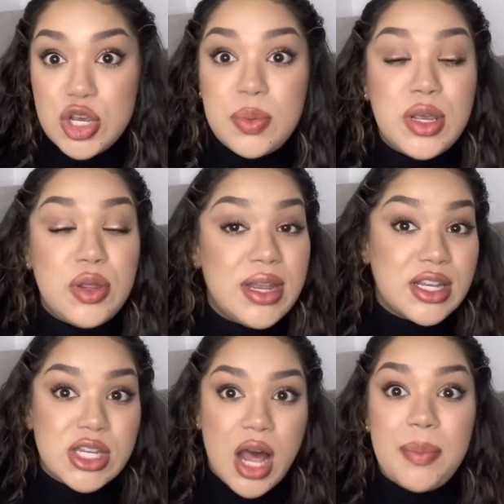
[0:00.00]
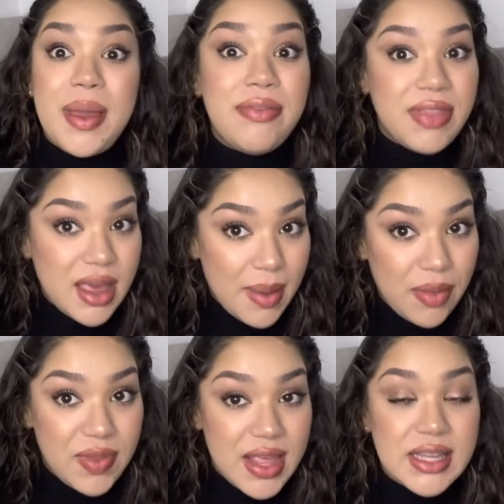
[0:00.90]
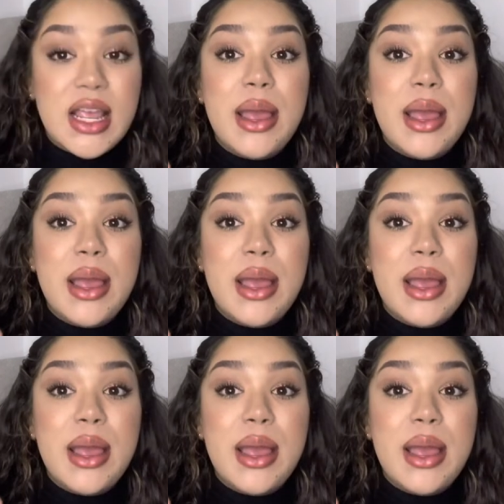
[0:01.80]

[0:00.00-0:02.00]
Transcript: but you need to stop and think about this